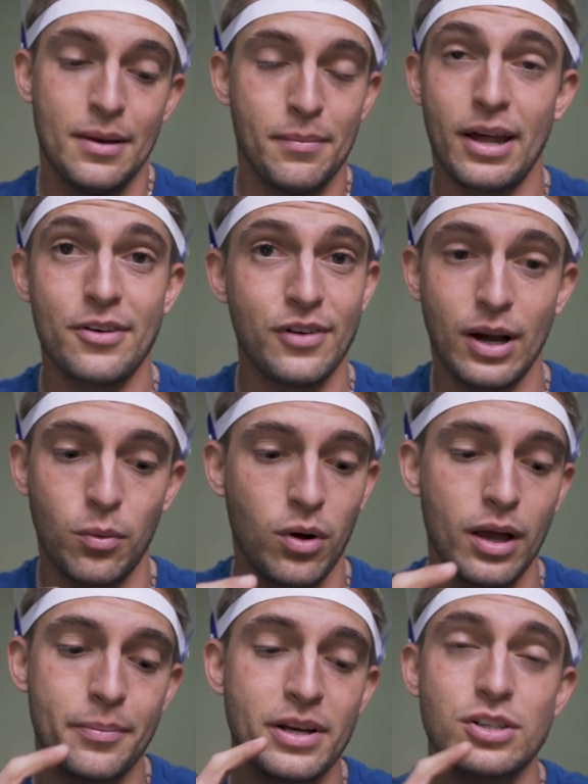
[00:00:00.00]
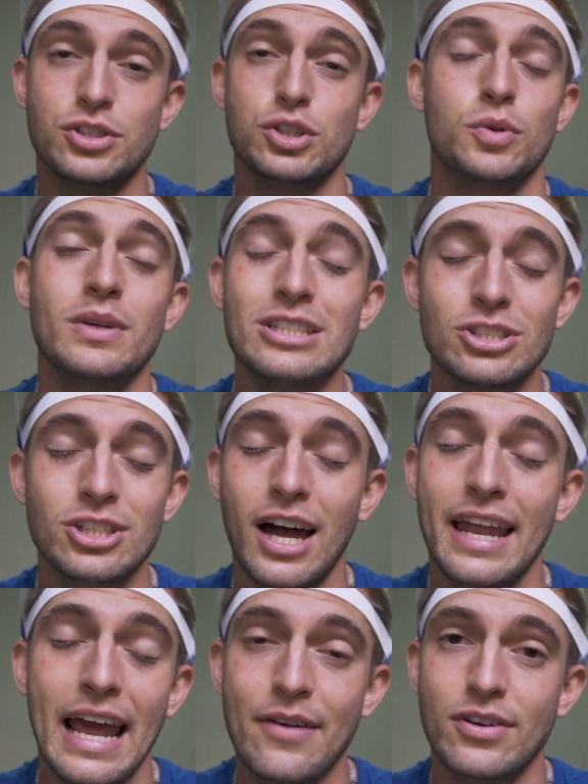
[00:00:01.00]
Matter of fact, while I'm here,
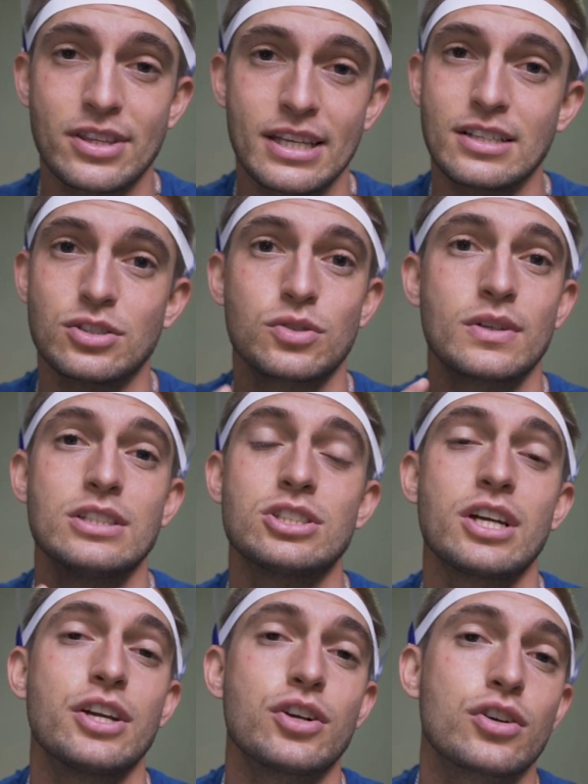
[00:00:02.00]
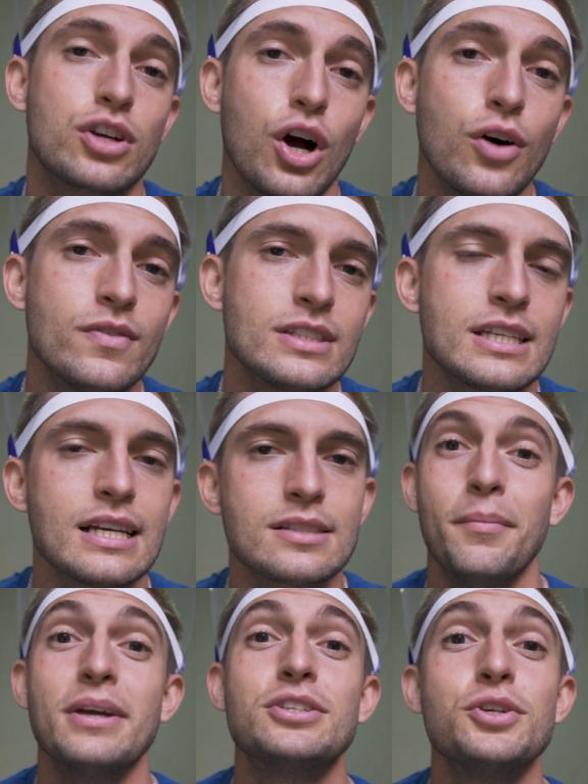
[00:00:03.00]
screenshot everything. Screenshot your COVID
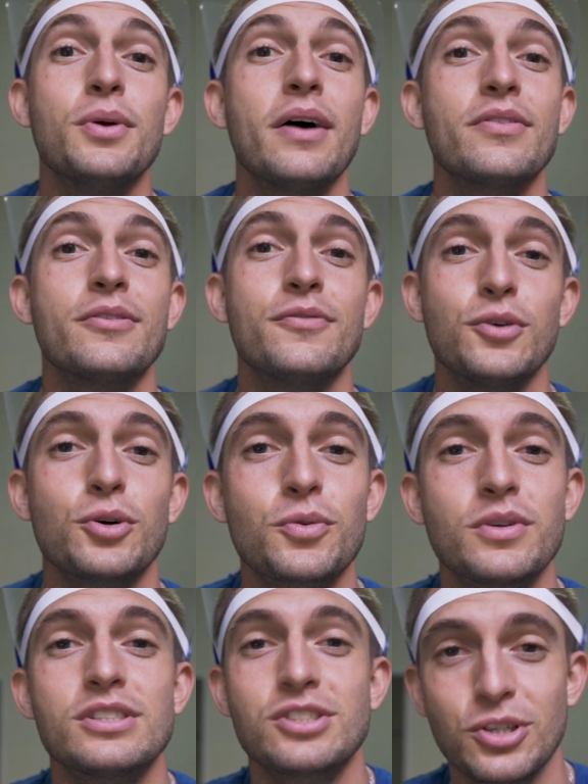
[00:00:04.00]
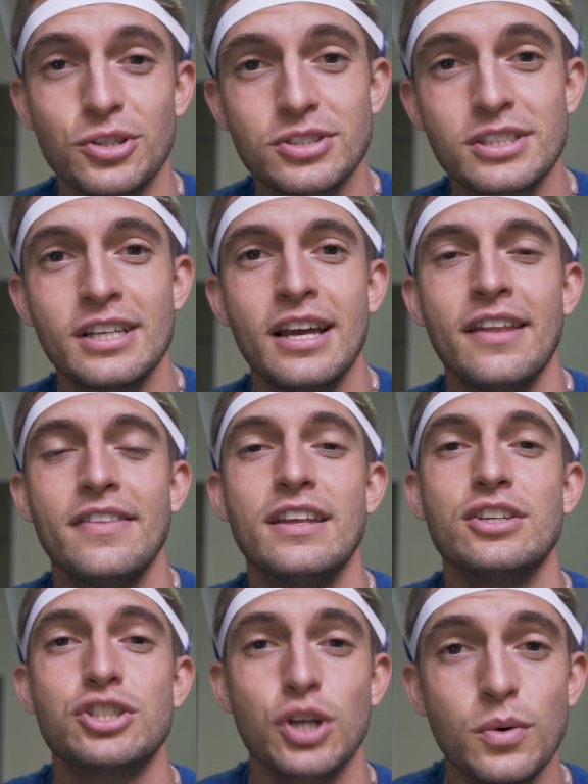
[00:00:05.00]
test. Make sure you have the full results
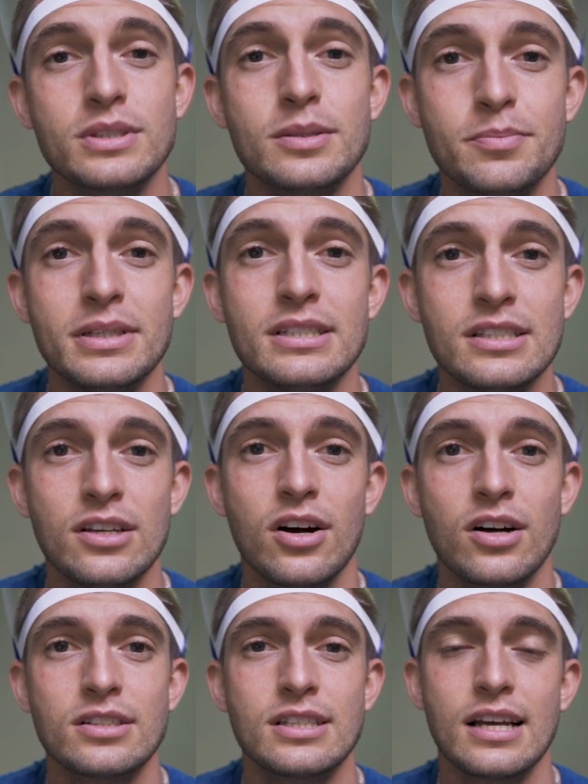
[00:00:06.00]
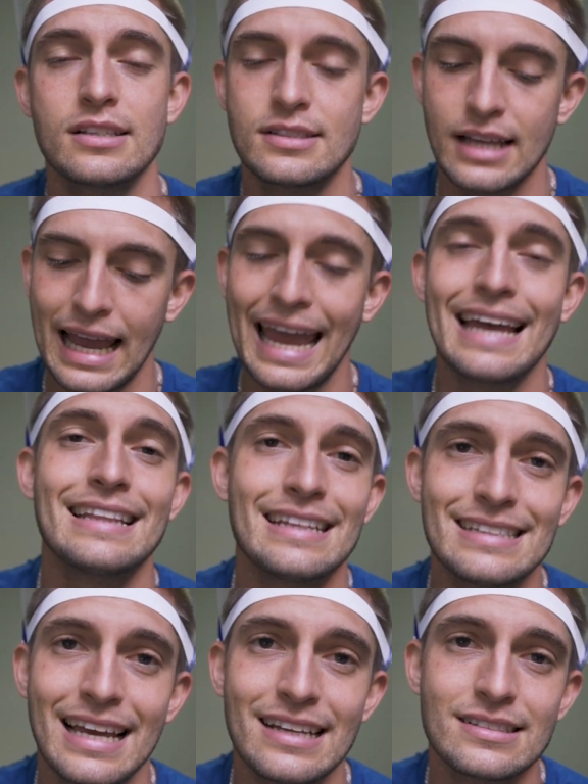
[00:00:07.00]
that show it's a PCR test and the
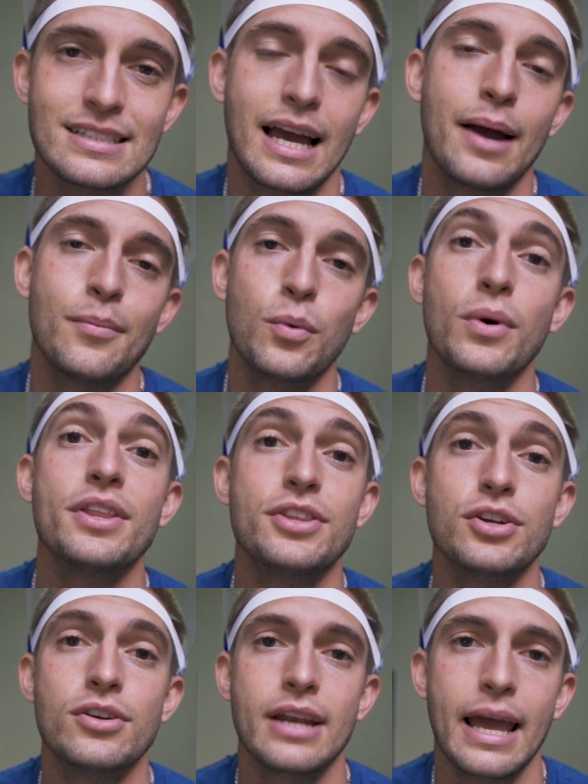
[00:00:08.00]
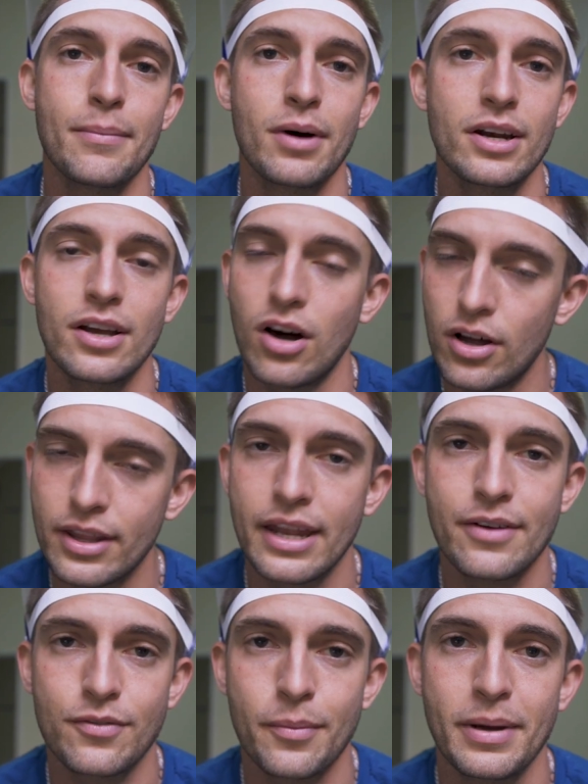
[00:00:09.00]
date and time with your name on it, all that
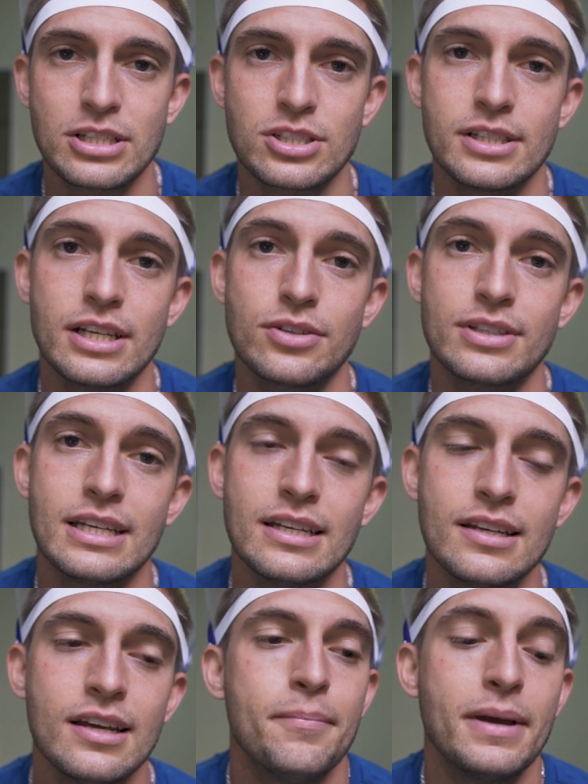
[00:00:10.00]
information they'll need.